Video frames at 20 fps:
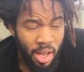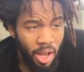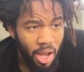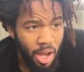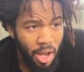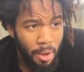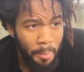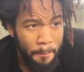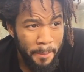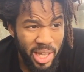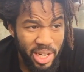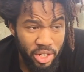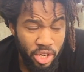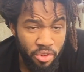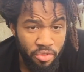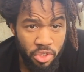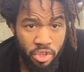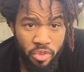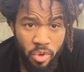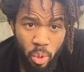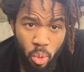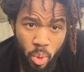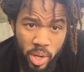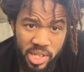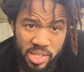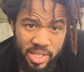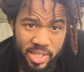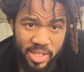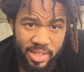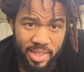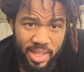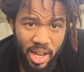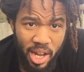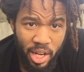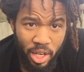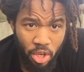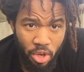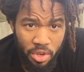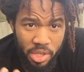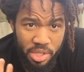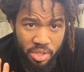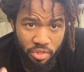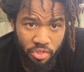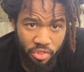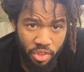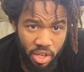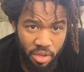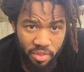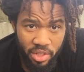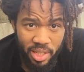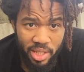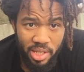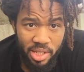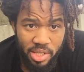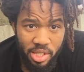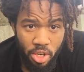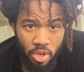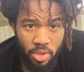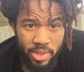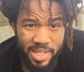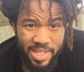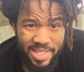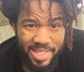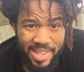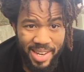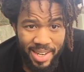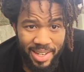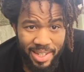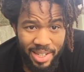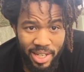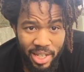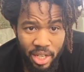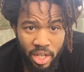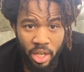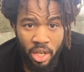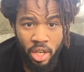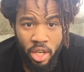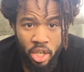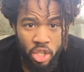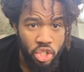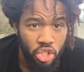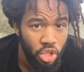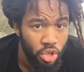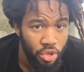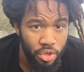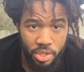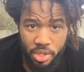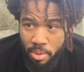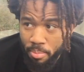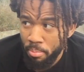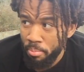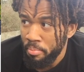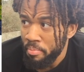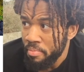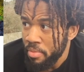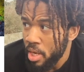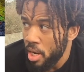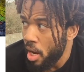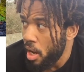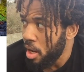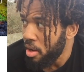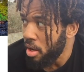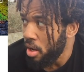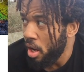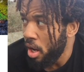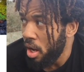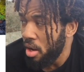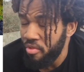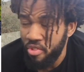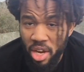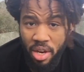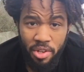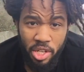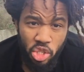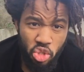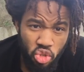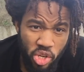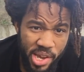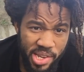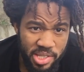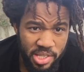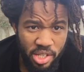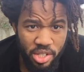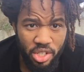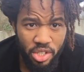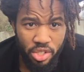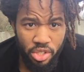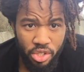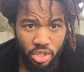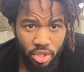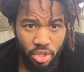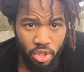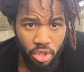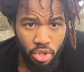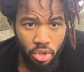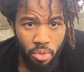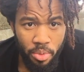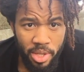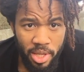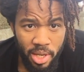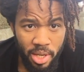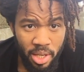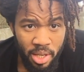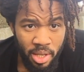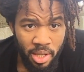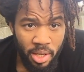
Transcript: Uh, many of you requested that I go into further detail on this technique, show you some uh, various transitions you can do with it.